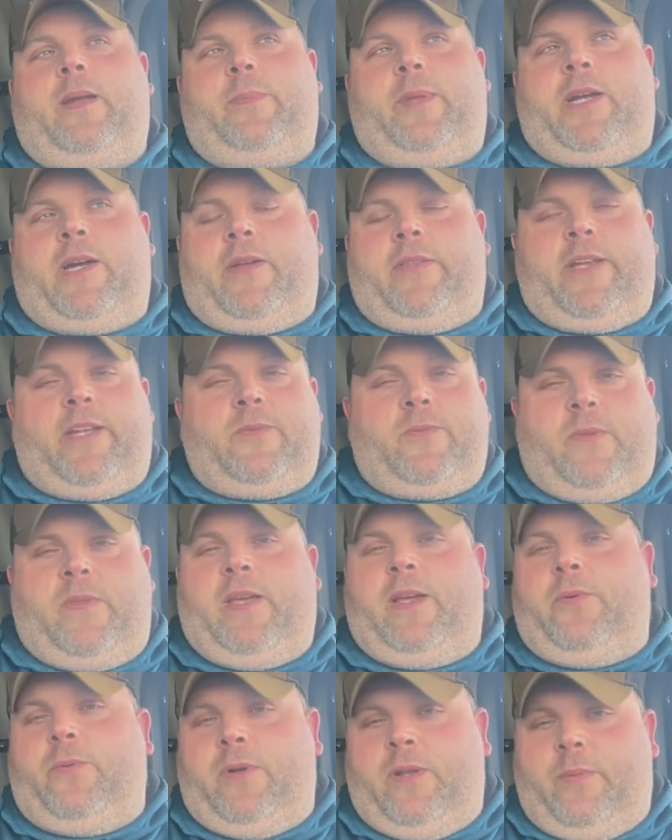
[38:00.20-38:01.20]
now, and that's what
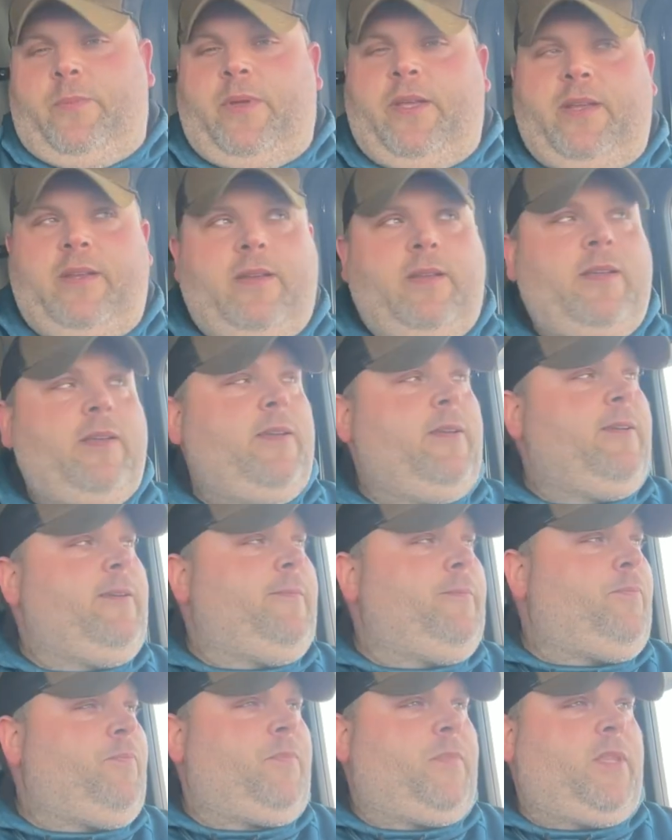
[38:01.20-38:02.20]
that would have been.
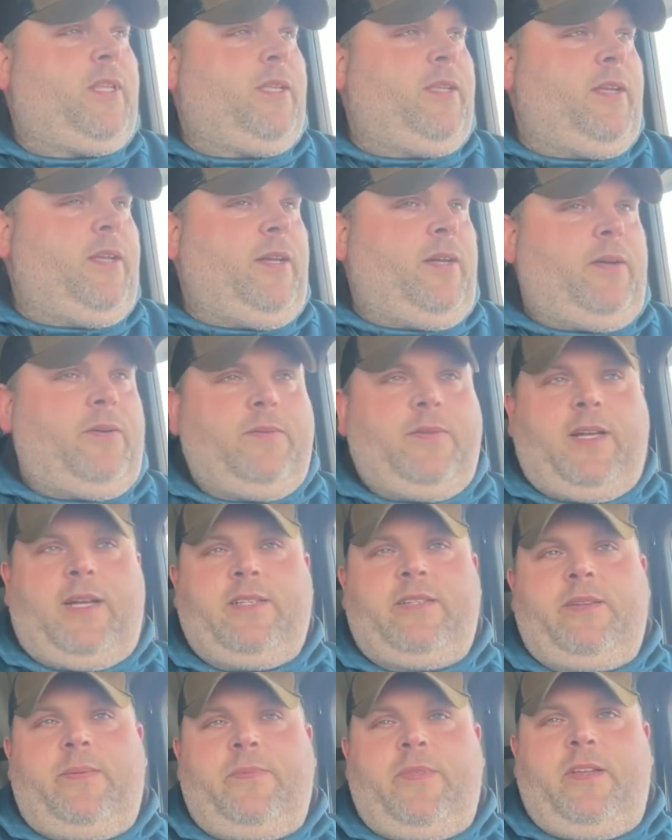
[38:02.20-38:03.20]
Not
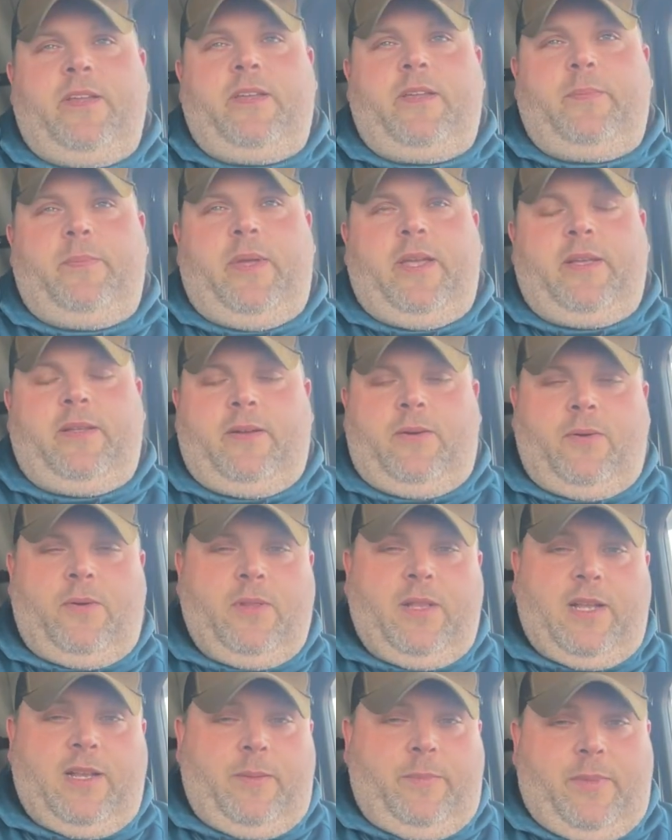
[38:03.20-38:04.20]
something you can make a whole
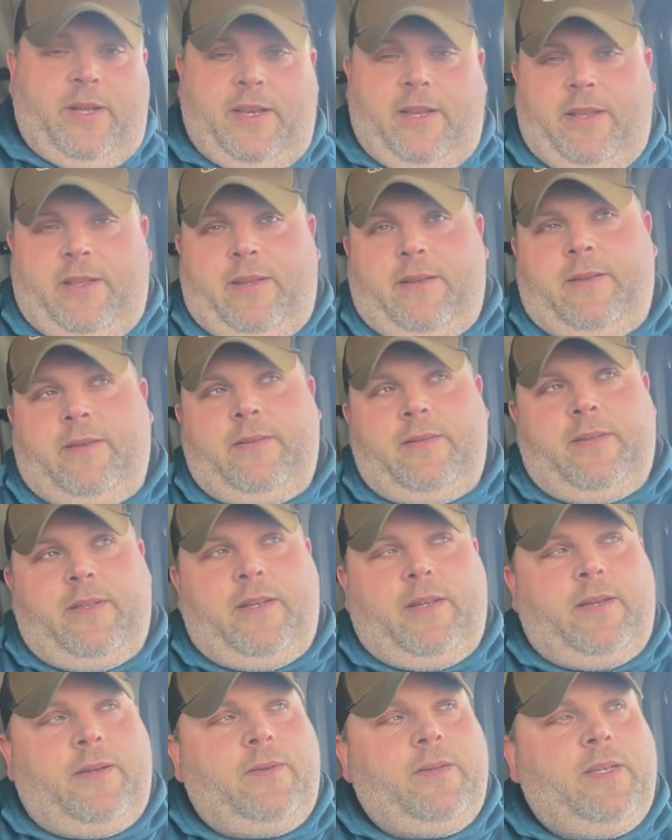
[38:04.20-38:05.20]
lot of money in,
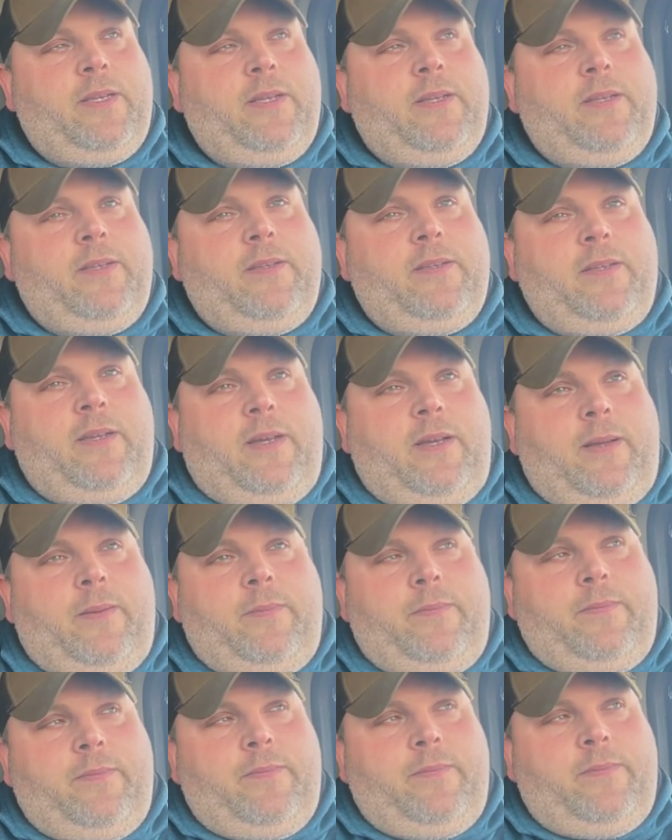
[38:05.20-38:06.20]
not
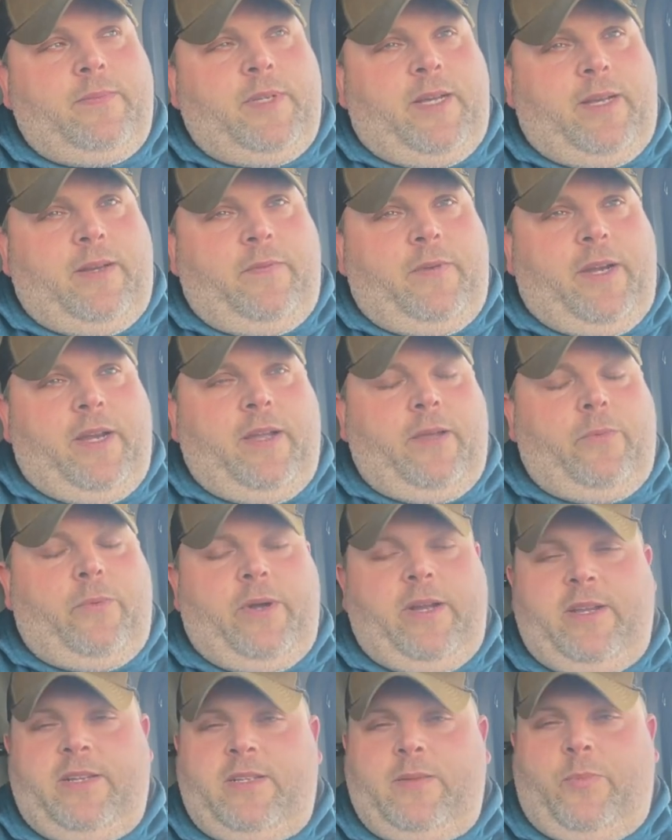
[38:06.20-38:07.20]
a very good
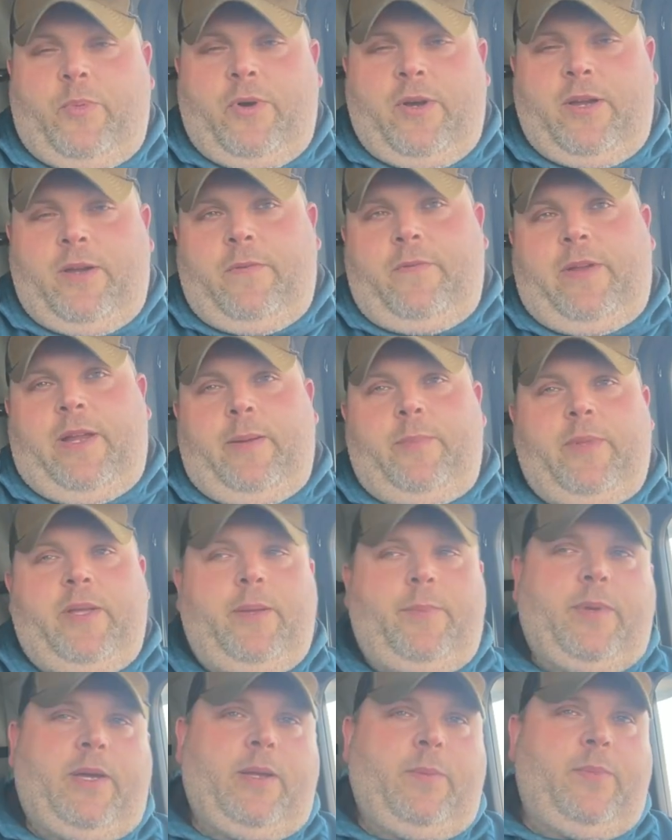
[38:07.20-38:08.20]
way to support your family,
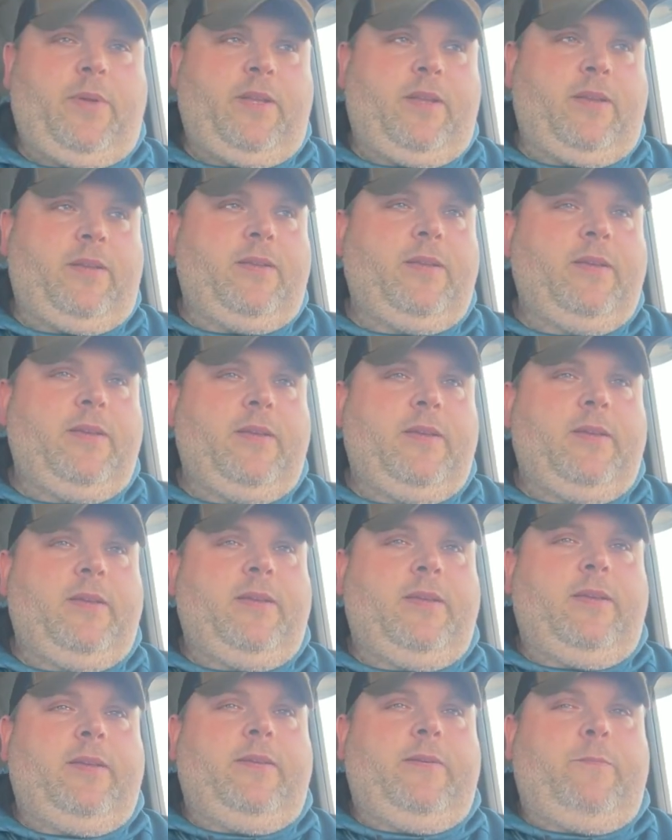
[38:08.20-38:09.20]
in my opinion.
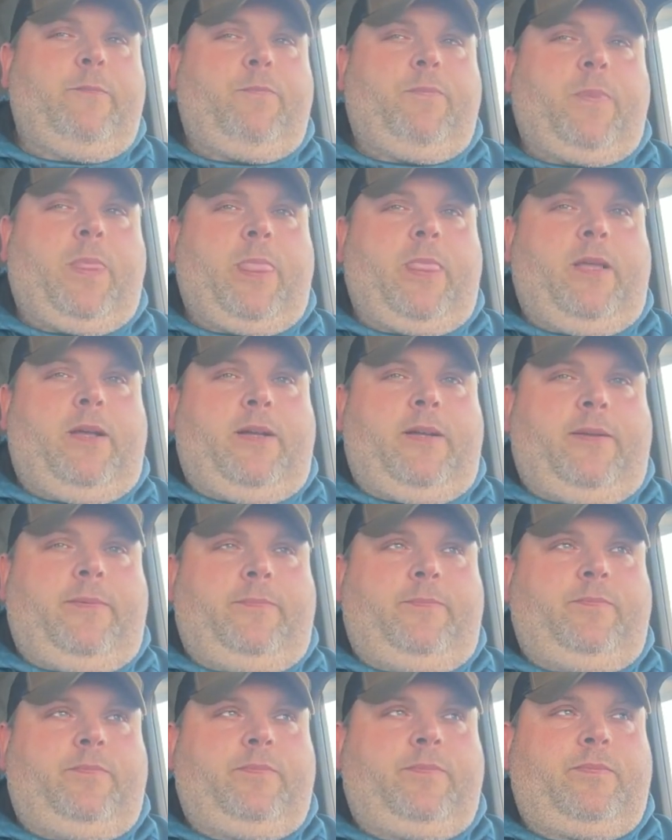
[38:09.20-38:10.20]
I